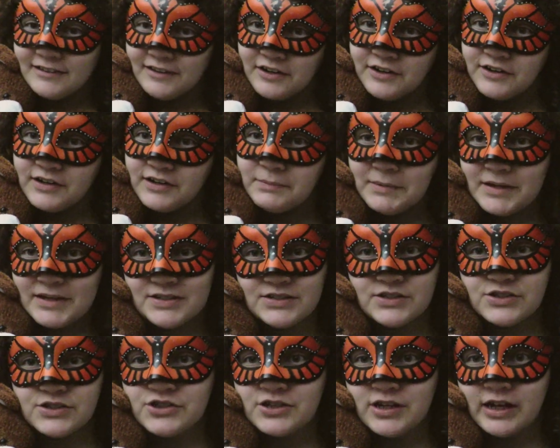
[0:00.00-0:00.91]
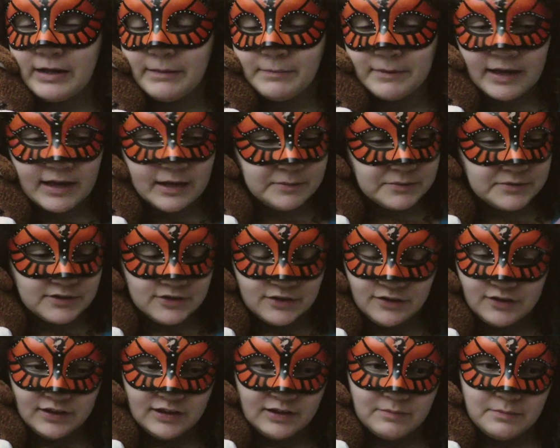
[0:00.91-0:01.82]
they're an amazing shop,
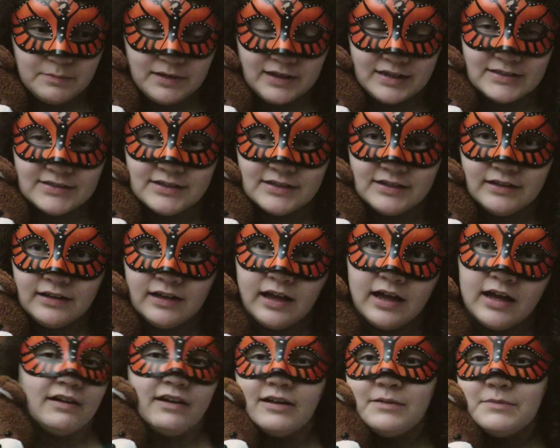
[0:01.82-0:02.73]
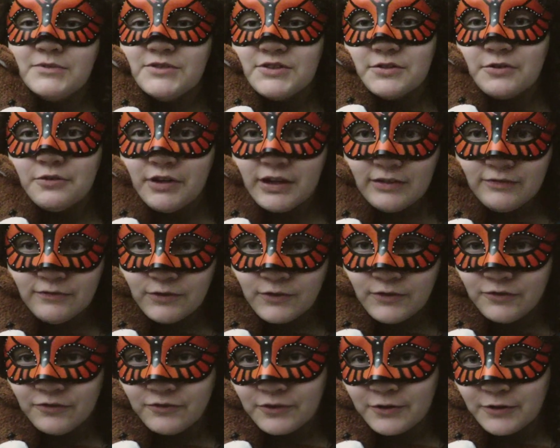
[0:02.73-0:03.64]
absolutely amazing. I'm so
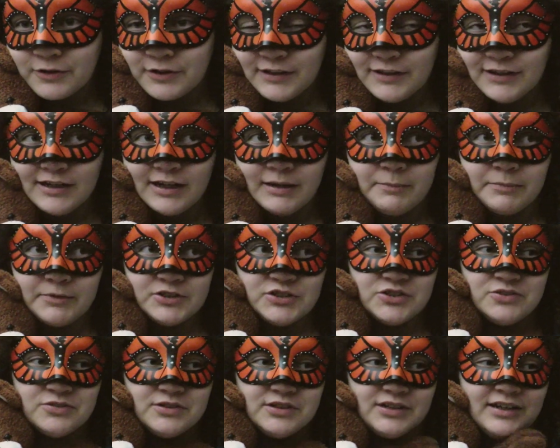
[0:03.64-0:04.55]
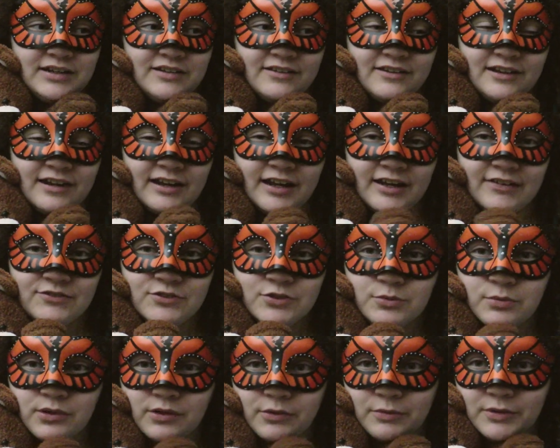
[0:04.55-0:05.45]
grateful for the opportunity that I have
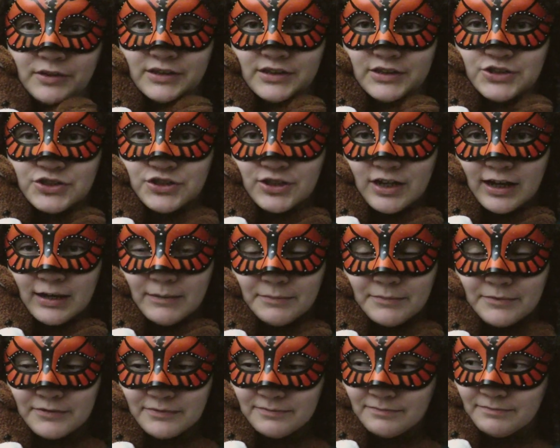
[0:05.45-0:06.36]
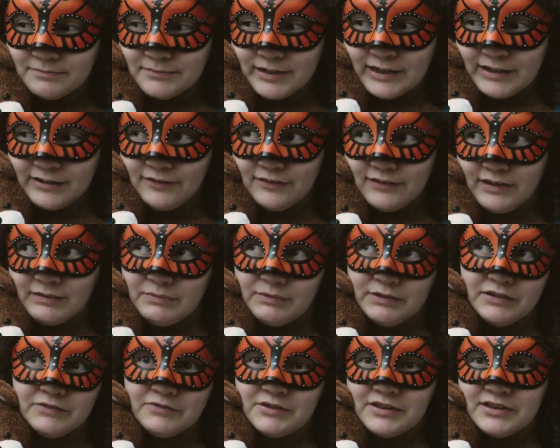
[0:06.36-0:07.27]
to work with this shop and
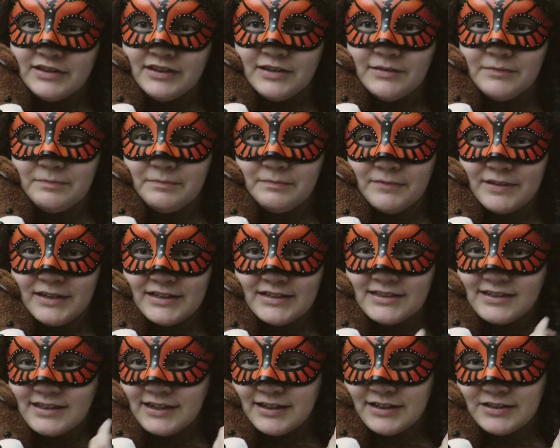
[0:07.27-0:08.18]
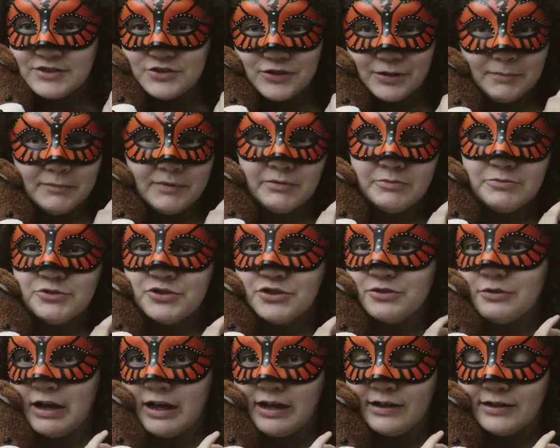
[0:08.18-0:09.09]
collaborate with them. It's like a dream come
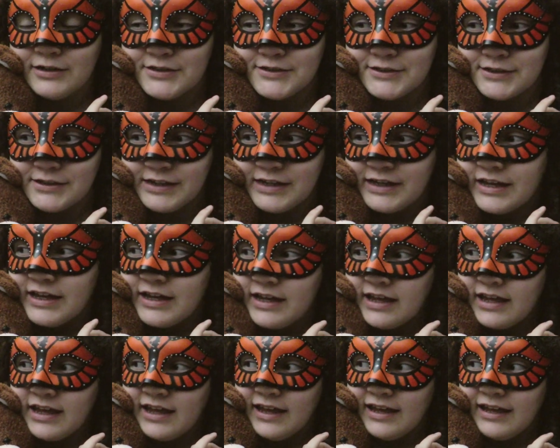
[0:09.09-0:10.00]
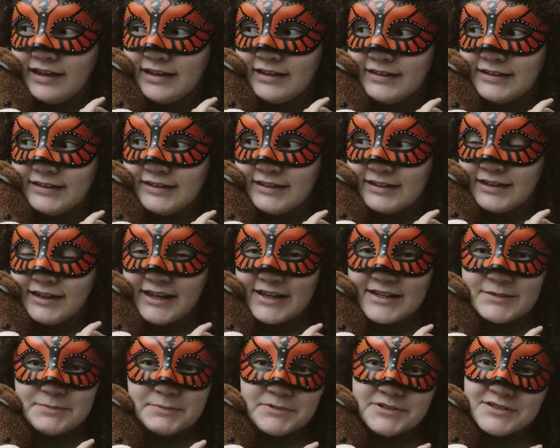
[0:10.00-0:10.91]
true, honestly. And
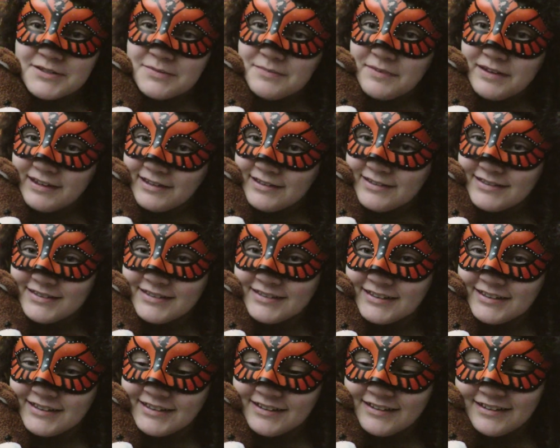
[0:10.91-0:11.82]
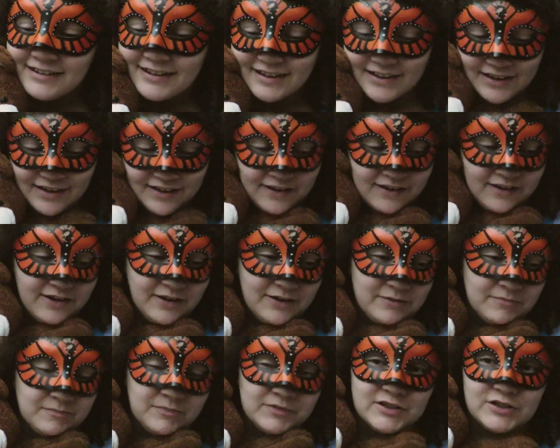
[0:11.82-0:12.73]
Casper's amazing.
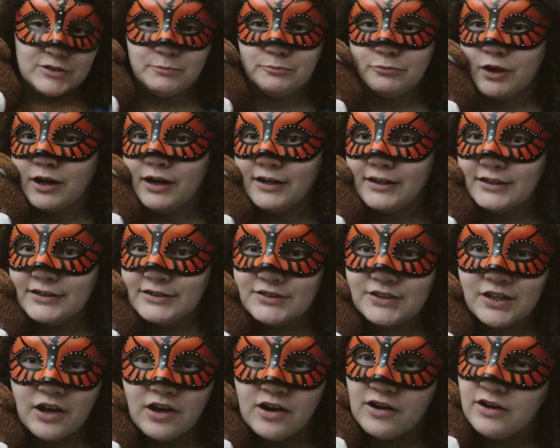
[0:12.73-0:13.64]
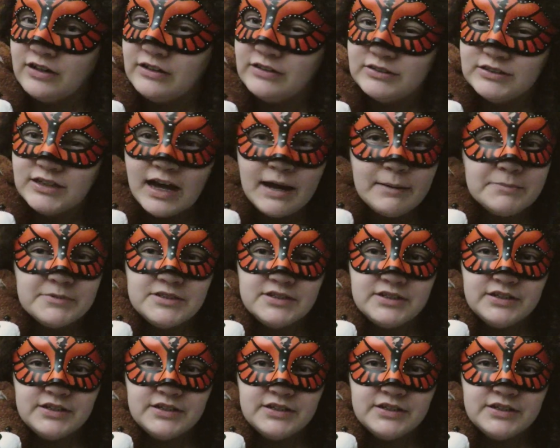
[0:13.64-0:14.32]
These products are top